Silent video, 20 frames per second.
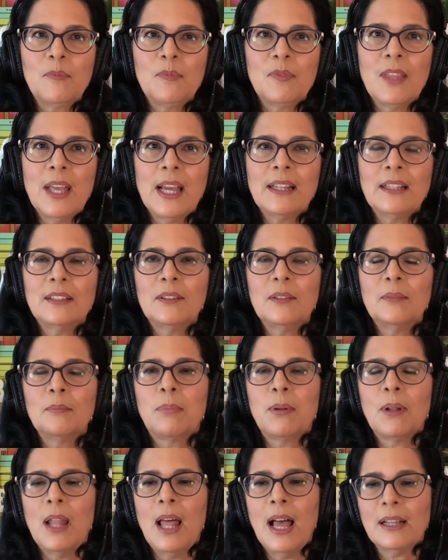that
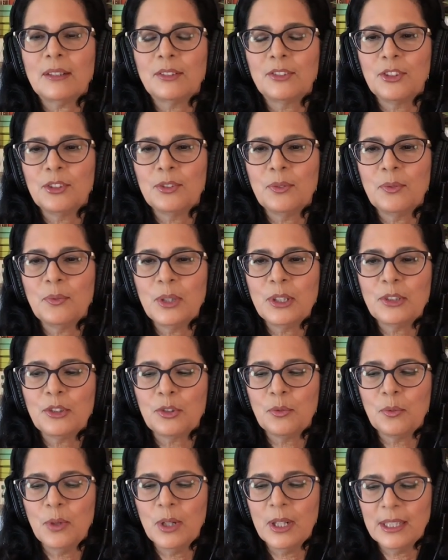blocked you,
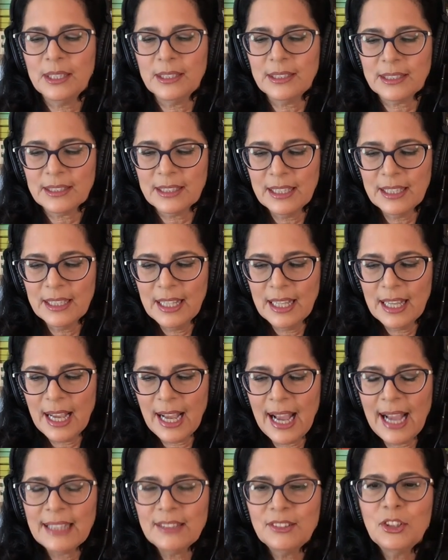which was,
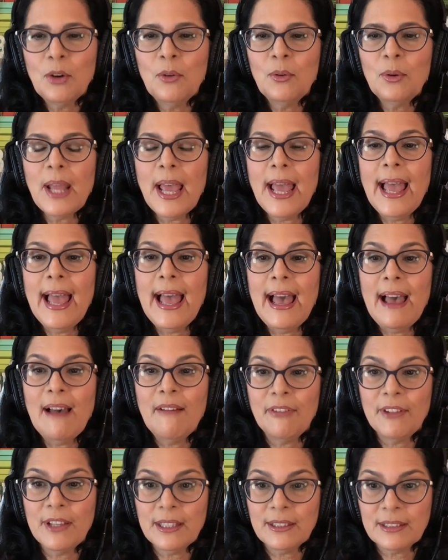I don't
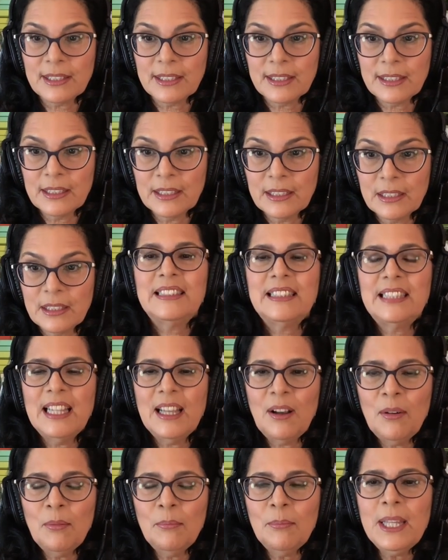have it.
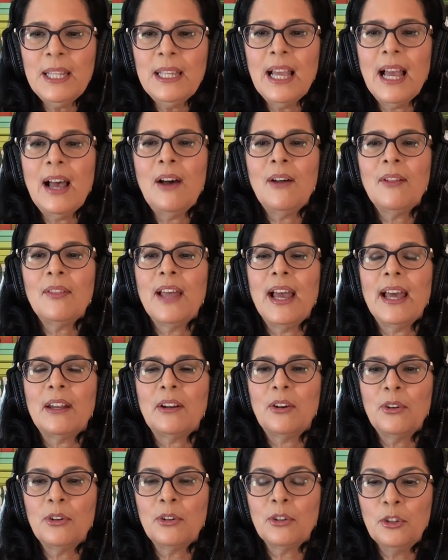Tell me how that
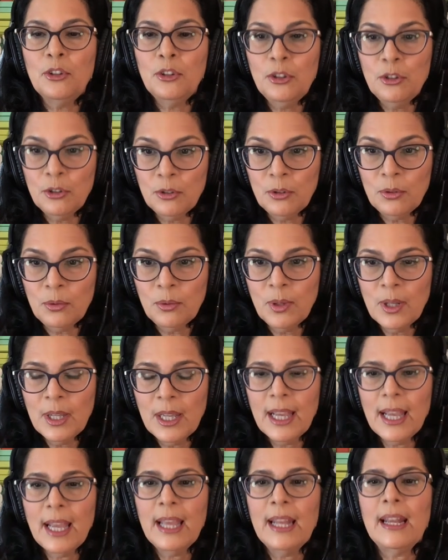hurt you
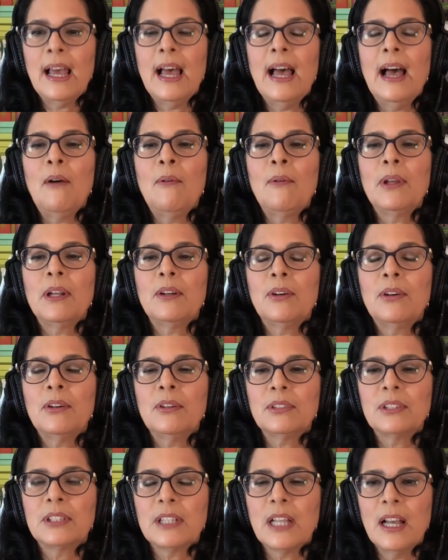and how it
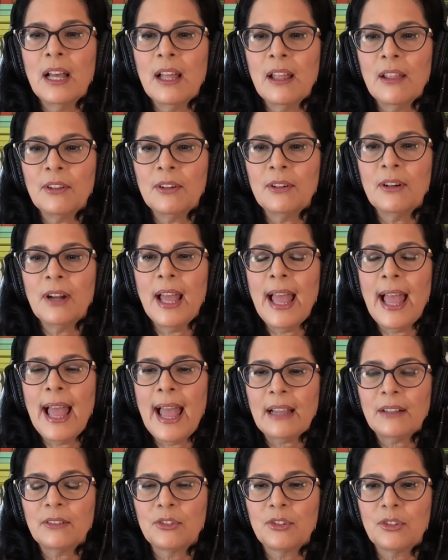hurts other
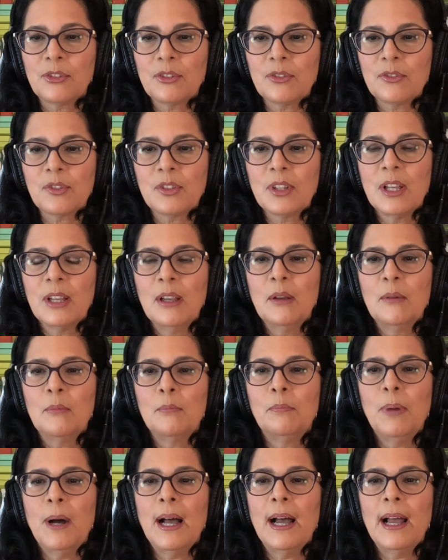actors
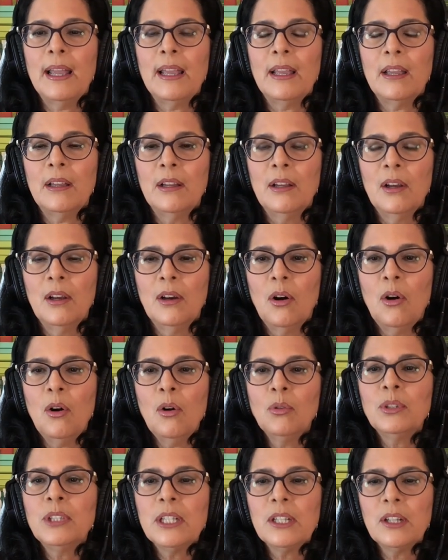by
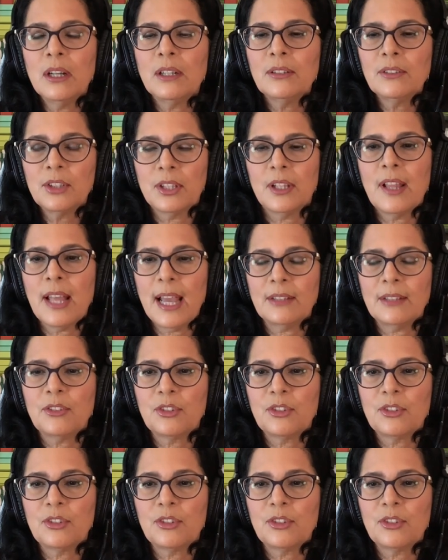holding on to that